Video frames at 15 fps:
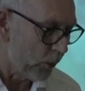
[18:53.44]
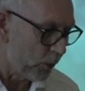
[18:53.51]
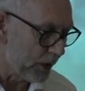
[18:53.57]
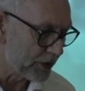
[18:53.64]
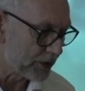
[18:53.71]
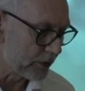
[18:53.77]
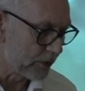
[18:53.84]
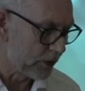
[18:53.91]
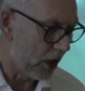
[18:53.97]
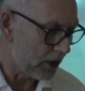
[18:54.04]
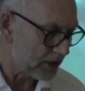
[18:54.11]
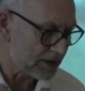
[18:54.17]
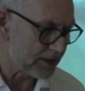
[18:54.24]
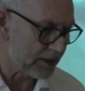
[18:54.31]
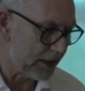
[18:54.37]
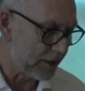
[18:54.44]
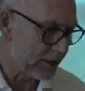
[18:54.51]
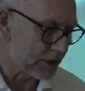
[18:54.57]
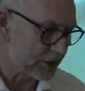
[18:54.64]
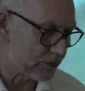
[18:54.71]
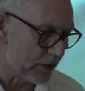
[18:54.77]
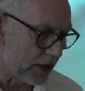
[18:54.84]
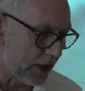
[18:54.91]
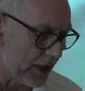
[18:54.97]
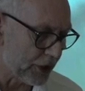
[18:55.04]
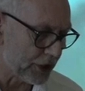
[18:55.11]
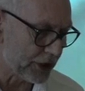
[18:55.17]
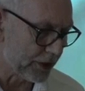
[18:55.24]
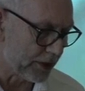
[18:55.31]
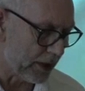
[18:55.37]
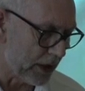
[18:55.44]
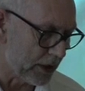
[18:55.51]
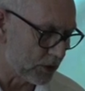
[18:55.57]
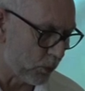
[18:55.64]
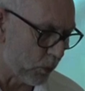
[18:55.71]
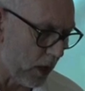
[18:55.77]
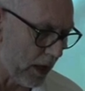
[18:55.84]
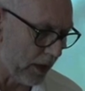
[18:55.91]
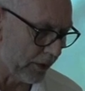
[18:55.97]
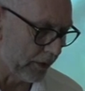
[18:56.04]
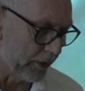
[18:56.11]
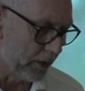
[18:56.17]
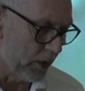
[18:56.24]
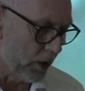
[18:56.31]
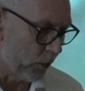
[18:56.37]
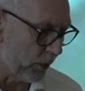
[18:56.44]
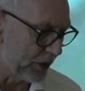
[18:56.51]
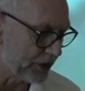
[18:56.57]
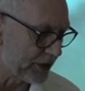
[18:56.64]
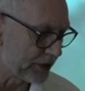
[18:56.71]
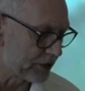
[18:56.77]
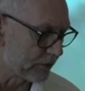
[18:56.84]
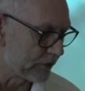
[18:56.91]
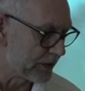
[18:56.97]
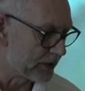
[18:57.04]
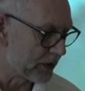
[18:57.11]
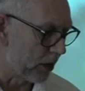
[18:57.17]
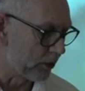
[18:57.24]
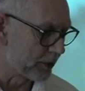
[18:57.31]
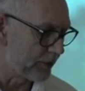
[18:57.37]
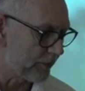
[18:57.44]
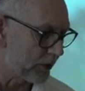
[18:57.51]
We do not see this relation as one which is the result